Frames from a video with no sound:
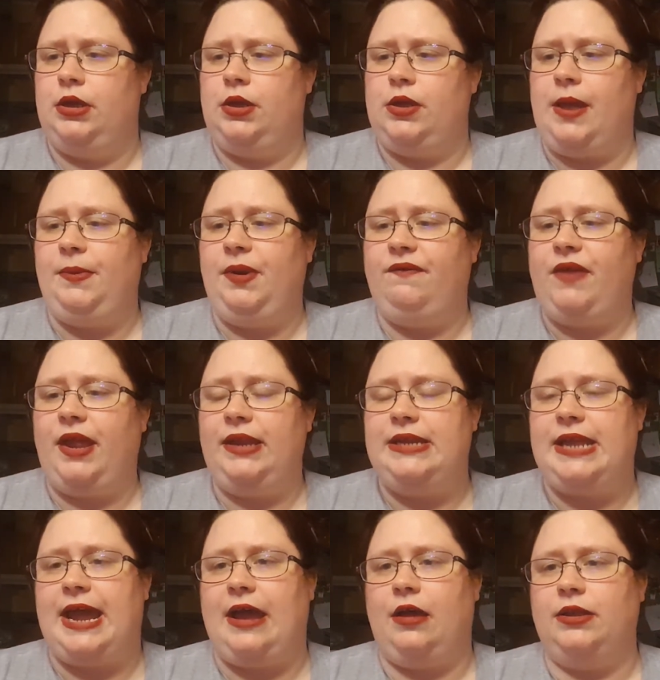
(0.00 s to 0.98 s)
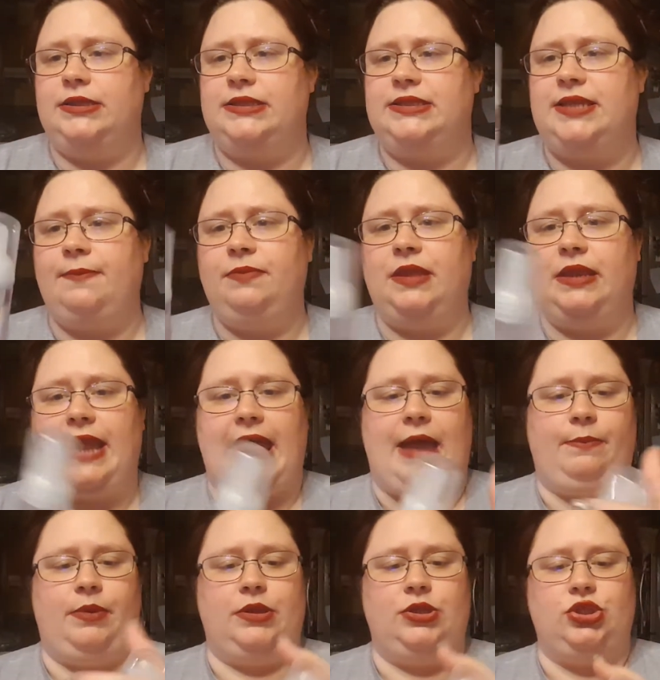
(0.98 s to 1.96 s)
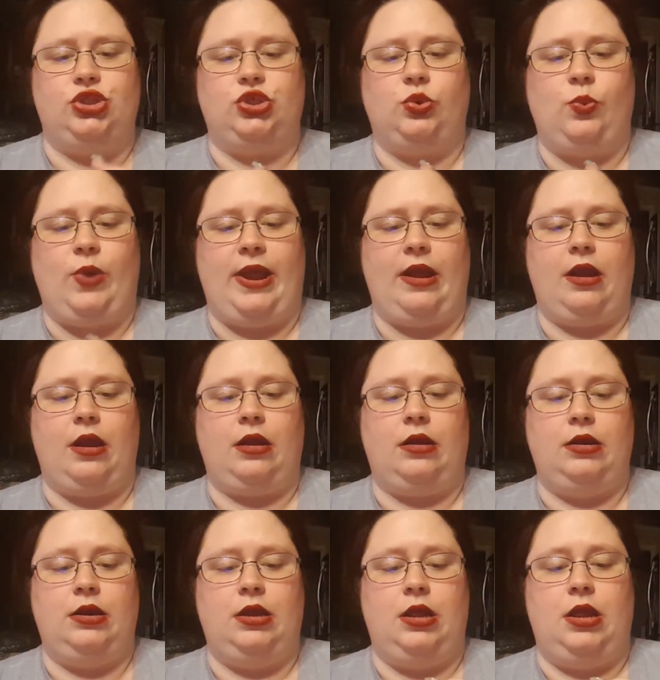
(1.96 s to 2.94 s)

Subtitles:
Come to find out, something happened to where